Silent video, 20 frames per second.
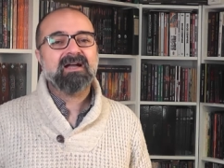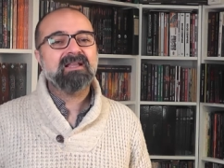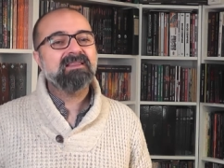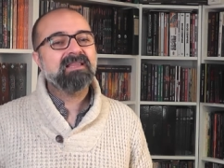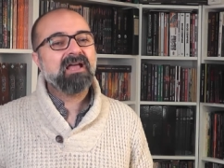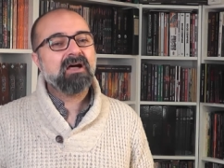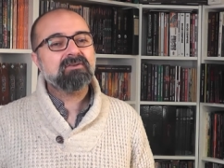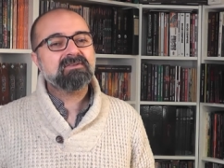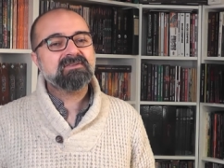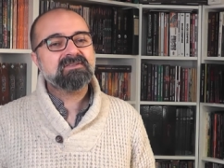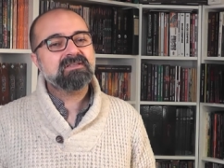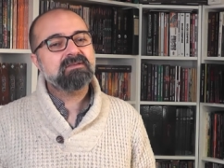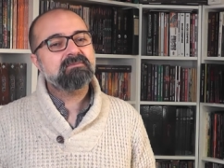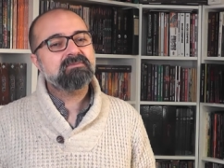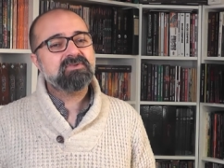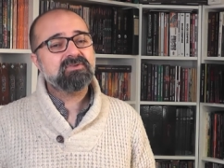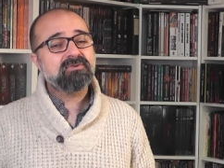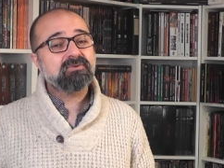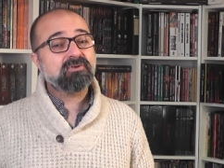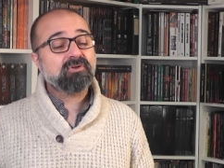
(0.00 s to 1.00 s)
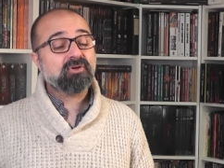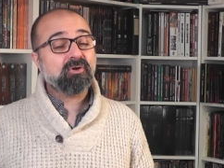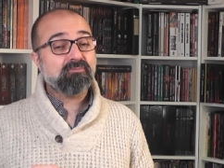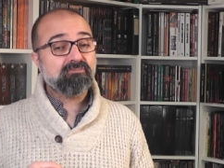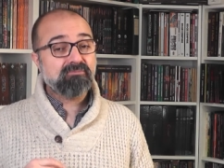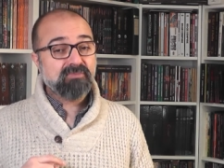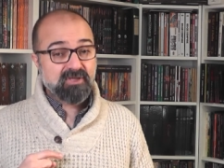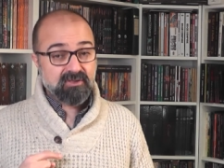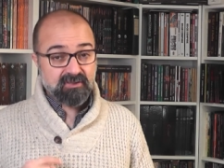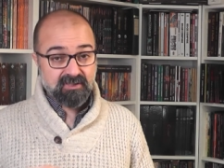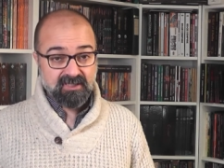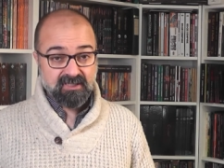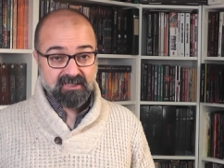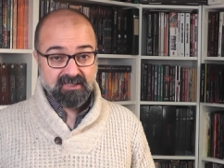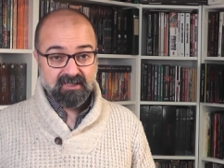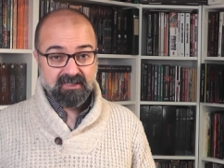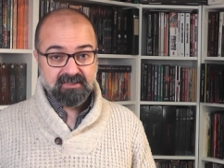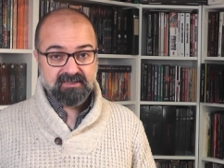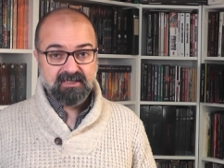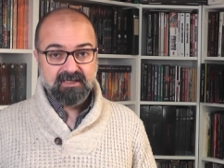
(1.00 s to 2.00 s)
allows them to
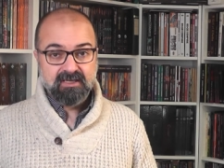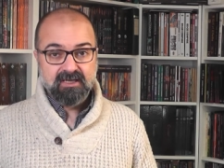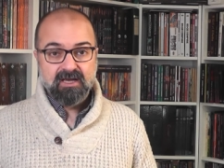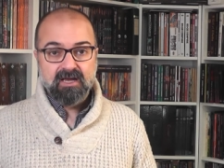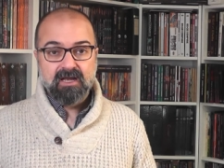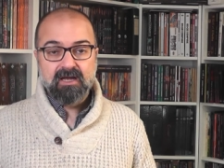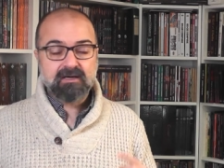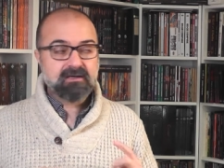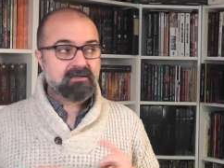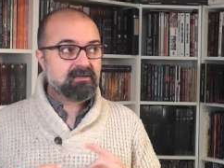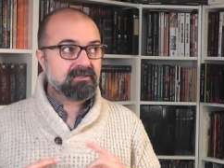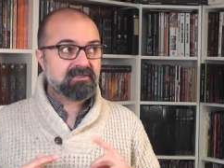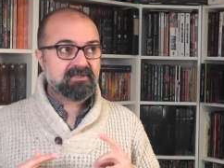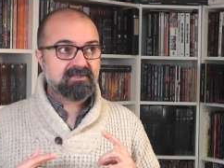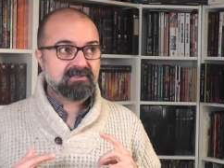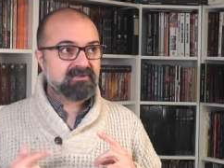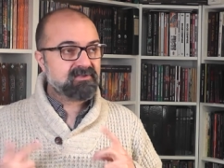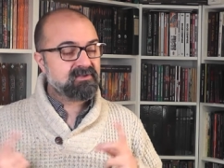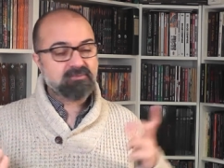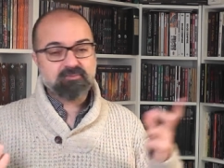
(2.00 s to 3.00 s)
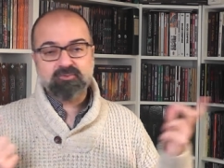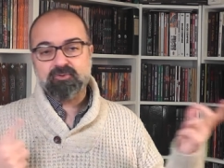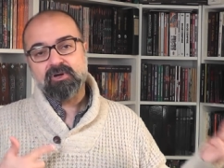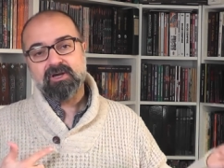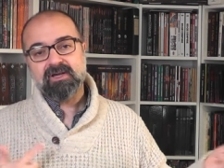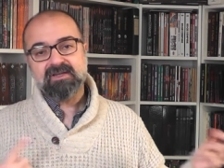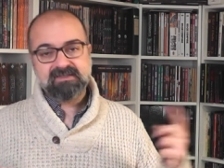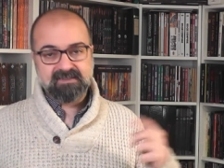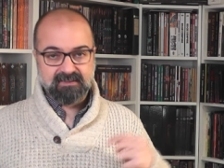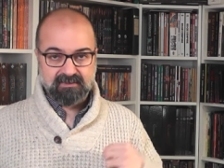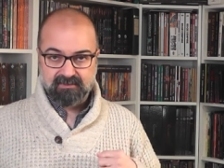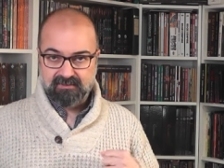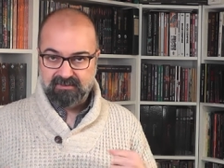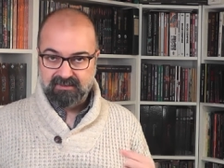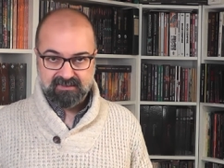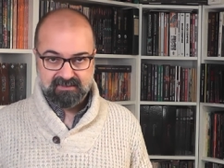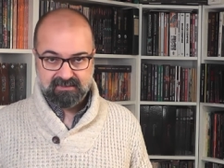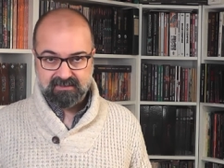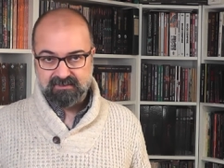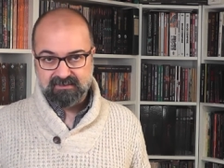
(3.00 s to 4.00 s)
communicate across surprising
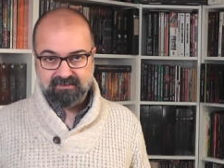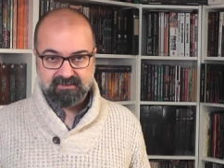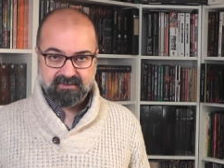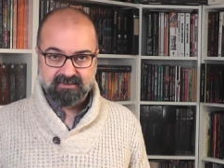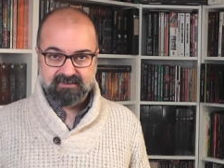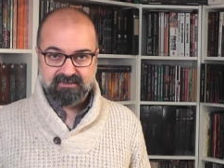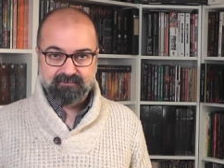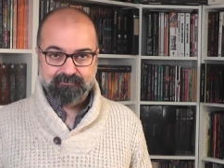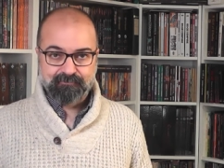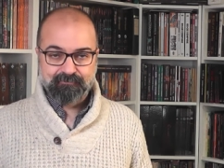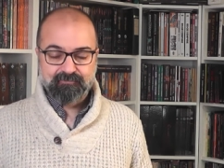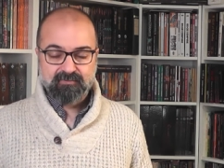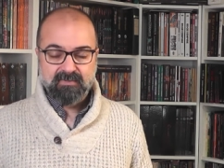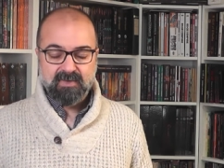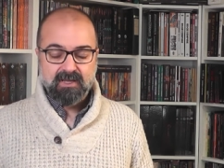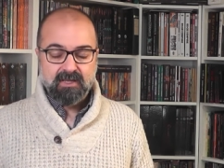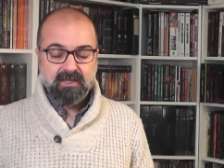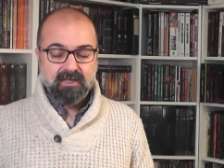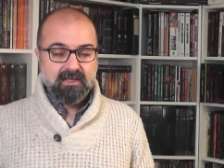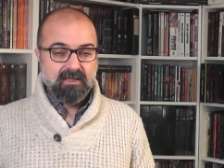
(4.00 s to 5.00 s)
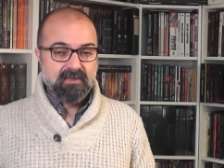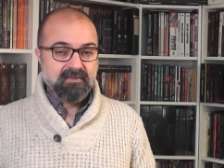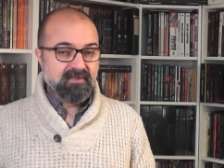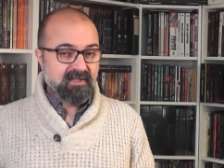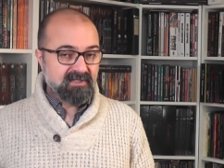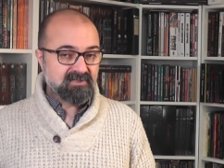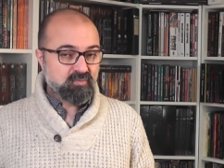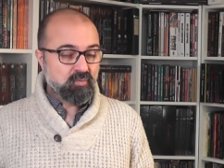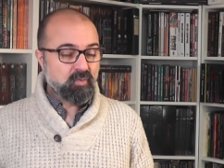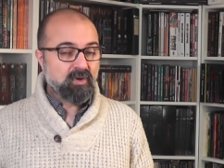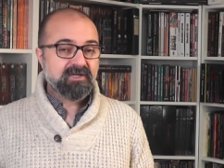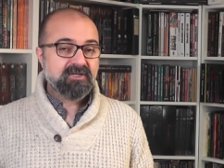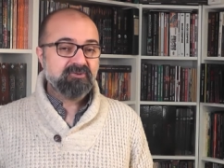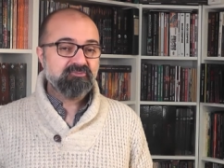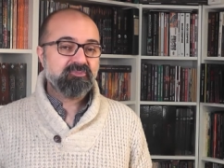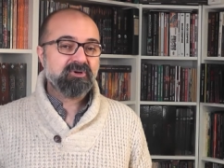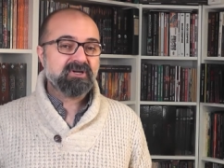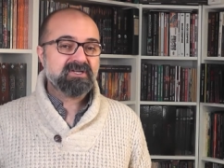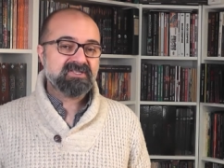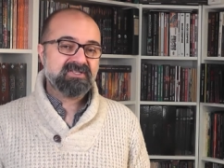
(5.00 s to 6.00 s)
distances. This one in
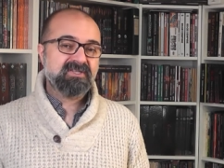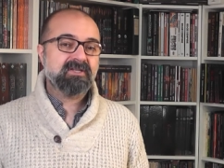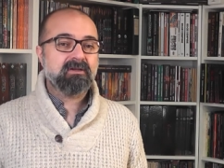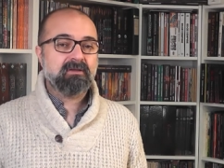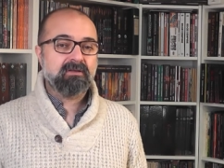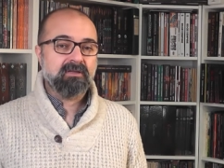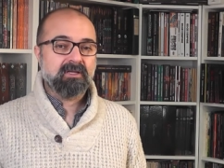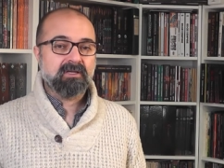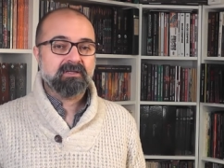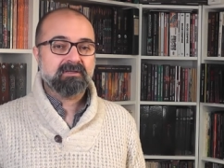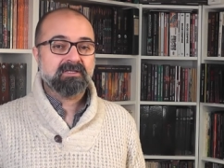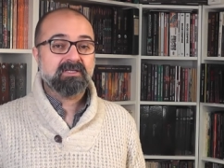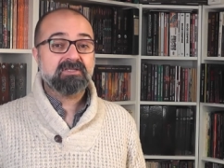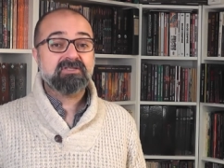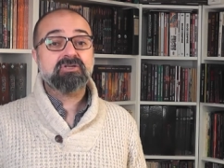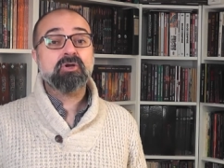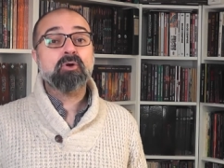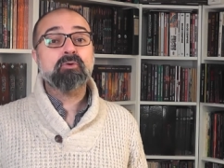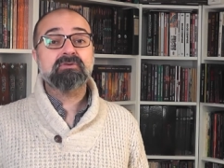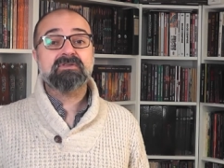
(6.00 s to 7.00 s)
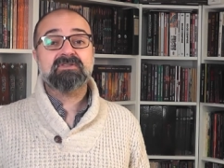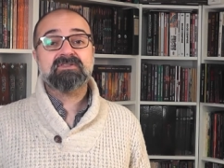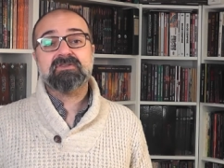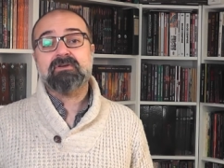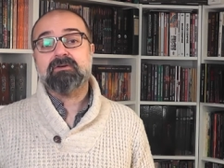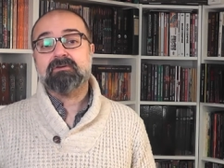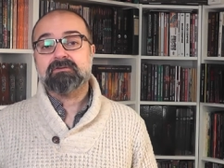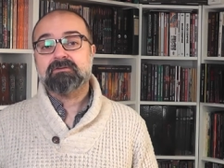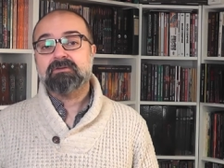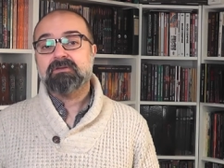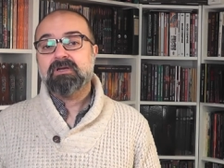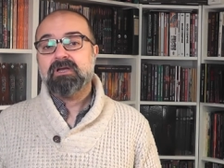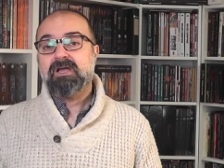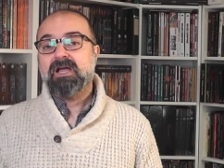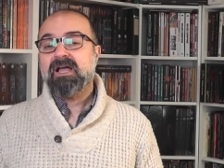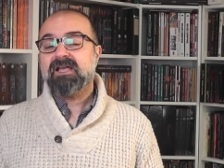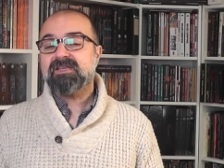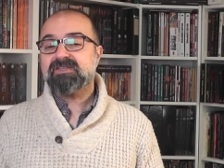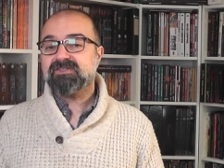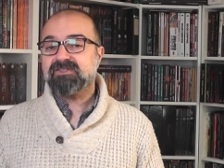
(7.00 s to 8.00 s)
particular, the Toad Song,
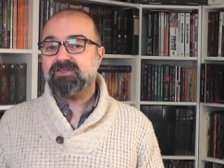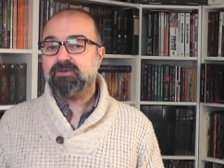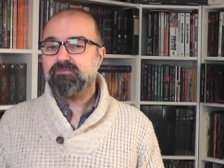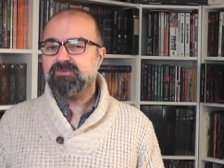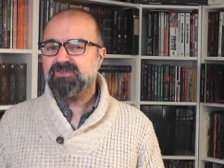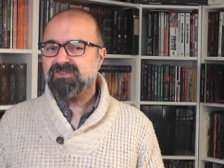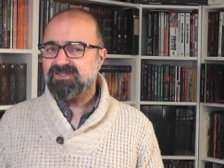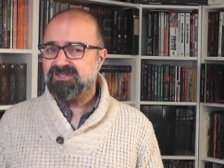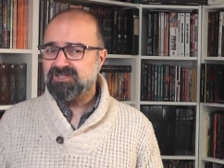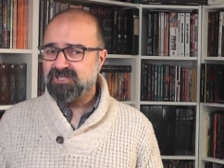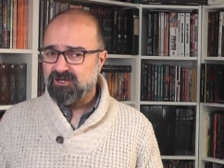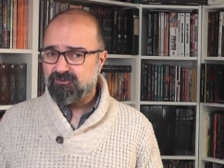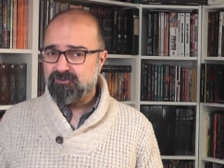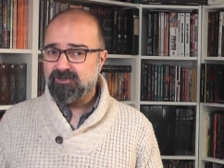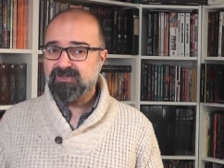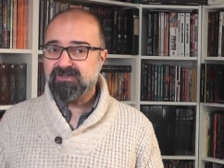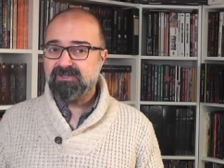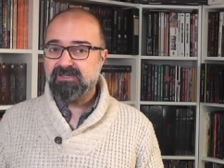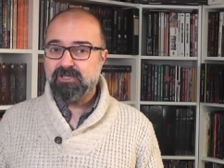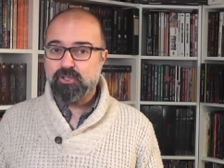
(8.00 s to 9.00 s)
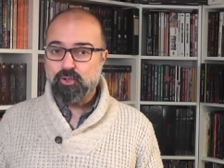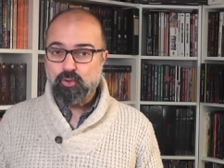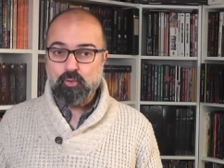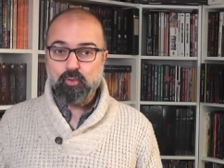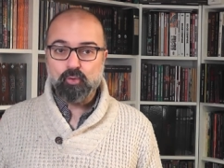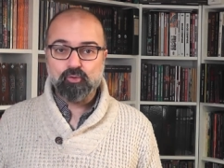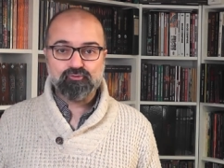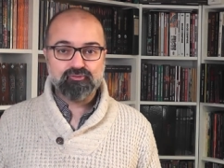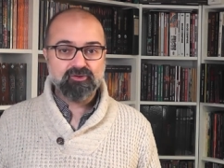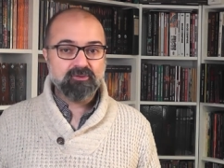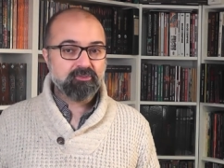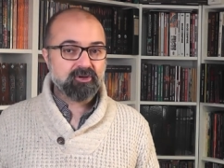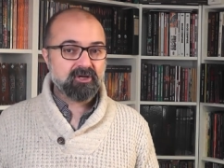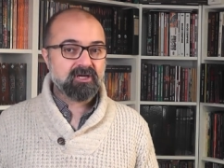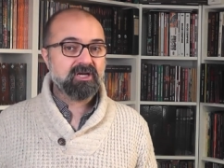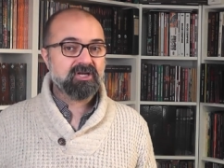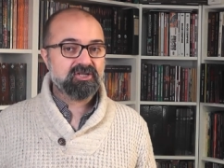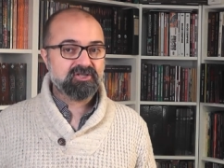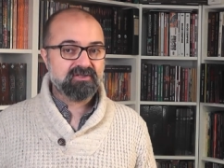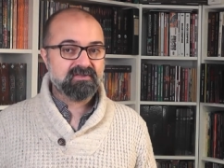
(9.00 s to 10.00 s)
has some seriously cool
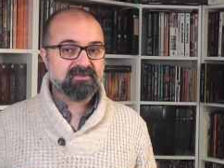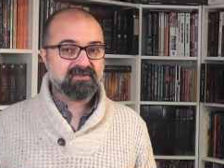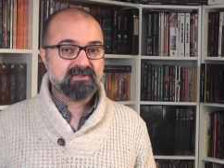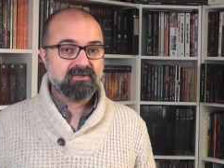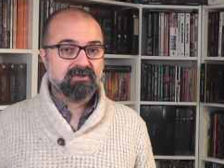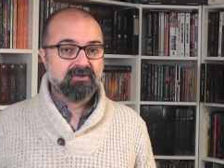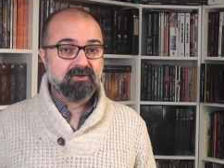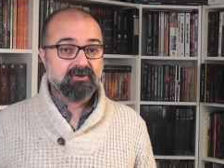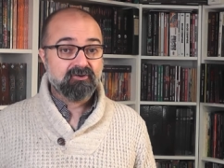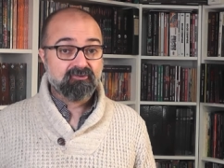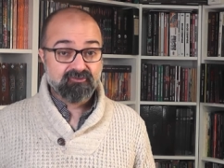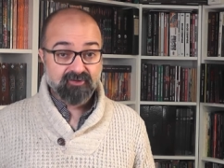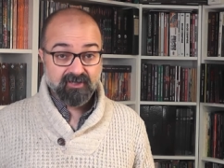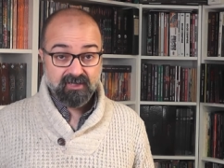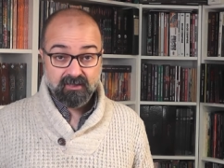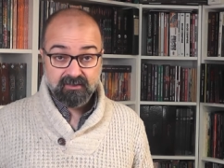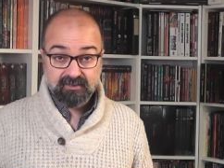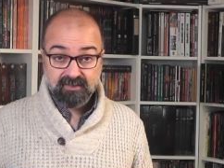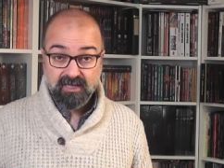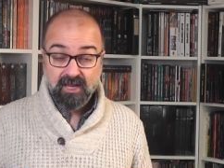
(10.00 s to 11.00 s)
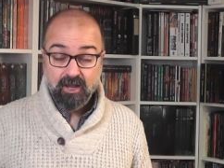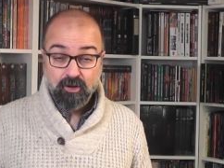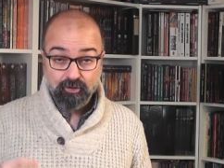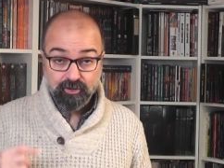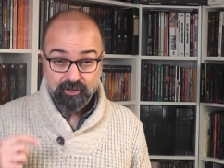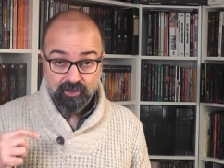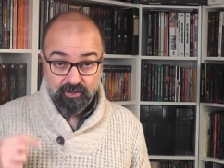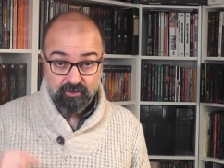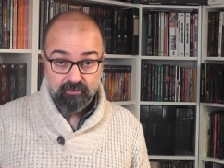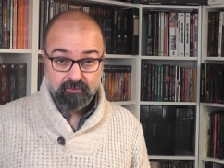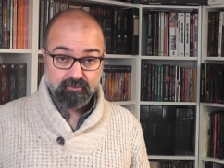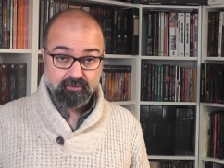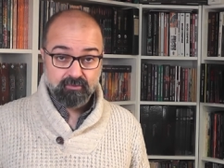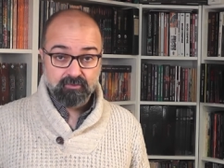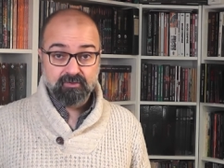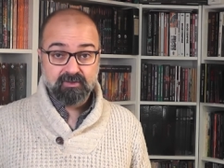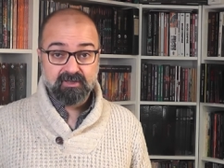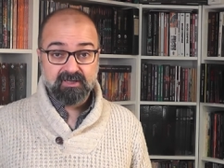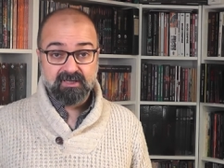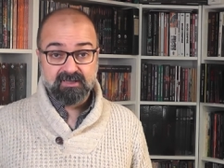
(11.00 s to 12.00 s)
repercussions regarding how you
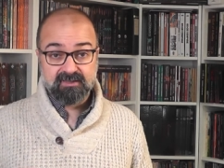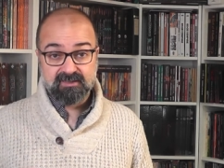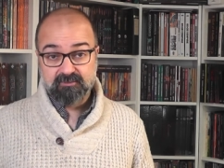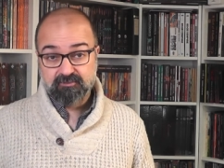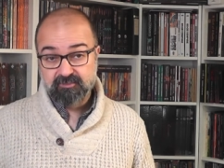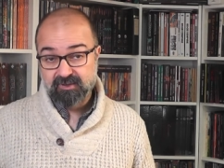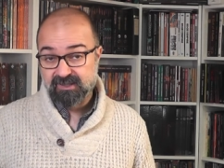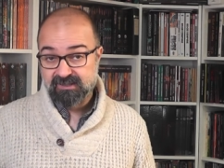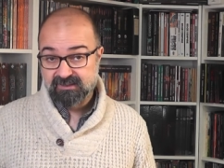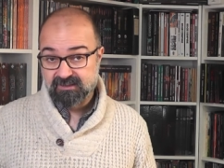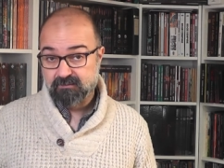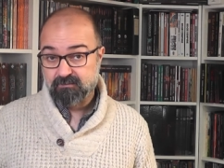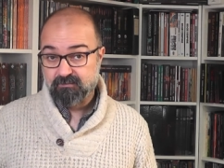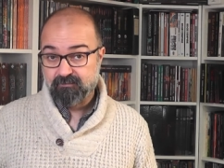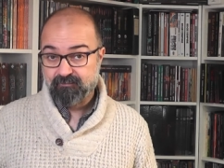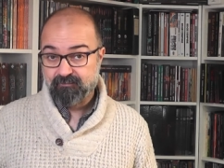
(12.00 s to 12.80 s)
can depict them,